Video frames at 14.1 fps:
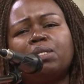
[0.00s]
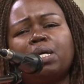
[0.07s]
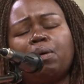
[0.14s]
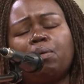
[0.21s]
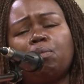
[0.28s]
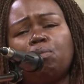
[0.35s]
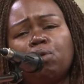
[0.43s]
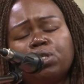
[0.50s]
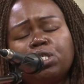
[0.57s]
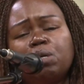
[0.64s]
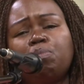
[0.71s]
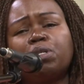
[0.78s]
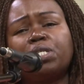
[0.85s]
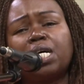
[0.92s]
The most
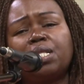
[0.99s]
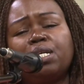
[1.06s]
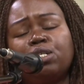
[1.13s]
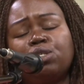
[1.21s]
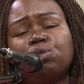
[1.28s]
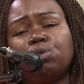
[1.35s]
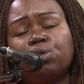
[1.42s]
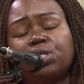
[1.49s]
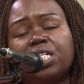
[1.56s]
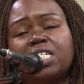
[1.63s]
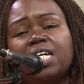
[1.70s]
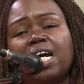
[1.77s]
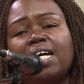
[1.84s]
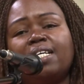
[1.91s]
important thing to note
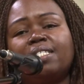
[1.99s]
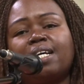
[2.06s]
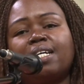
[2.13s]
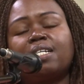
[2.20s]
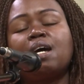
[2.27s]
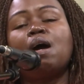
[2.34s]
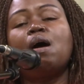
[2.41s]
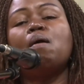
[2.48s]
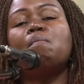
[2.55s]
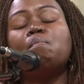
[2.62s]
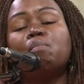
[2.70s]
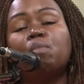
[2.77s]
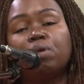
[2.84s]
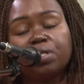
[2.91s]
here is that
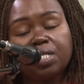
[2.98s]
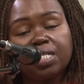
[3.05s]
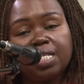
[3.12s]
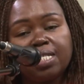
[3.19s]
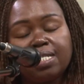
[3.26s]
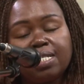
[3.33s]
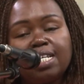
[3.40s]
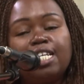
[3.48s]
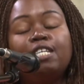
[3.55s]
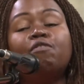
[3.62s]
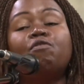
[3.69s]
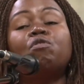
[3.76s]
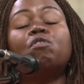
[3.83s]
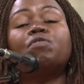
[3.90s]
Moses
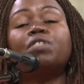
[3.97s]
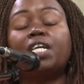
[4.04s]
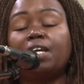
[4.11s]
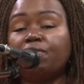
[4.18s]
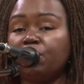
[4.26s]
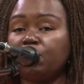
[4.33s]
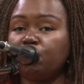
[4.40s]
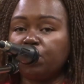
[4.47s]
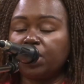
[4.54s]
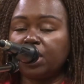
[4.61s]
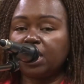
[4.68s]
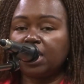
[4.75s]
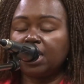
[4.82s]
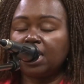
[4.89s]
involved
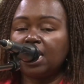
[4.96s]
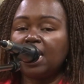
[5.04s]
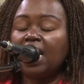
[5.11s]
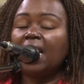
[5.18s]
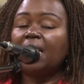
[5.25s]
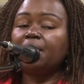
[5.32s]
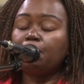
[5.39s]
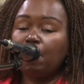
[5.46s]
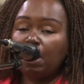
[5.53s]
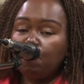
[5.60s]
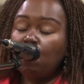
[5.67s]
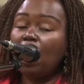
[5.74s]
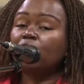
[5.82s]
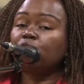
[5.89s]
everybody. And the
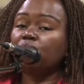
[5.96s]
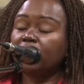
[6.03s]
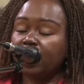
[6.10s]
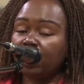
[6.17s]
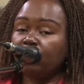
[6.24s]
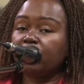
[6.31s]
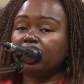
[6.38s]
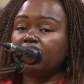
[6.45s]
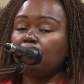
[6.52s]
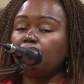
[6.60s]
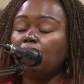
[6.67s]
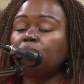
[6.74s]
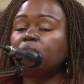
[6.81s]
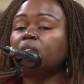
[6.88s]
Bible actually tells us
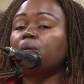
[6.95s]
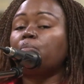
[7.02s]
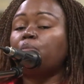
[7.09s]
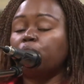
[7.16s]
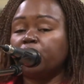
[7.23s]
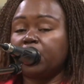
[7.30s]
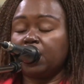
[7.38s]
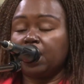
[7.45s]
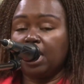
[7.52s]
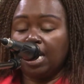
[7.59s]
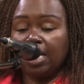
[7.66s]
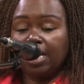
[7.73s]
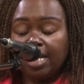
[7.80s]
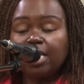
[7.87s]
about the body.
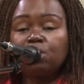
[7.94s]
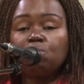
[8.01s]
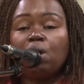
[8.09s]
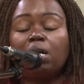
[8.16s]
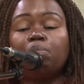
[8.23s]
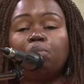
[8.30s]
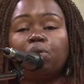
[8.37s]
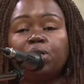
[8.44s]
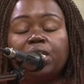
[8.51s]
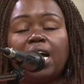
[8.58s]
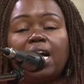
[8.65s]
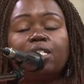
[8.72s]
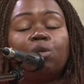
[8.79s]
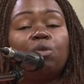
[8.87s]
This one body
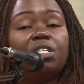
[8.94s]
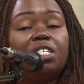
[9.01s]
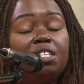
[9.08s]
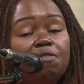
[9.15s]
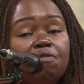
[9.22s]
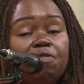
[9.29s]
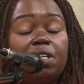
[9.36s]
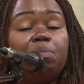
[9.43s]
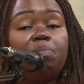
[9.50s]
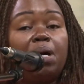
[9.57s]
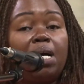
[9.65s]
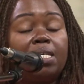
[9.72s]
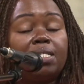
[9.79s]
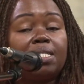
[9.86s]
has got different
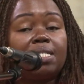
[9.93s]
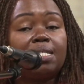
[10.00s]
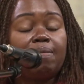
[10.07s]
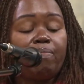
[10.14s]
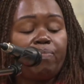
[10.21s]
parts.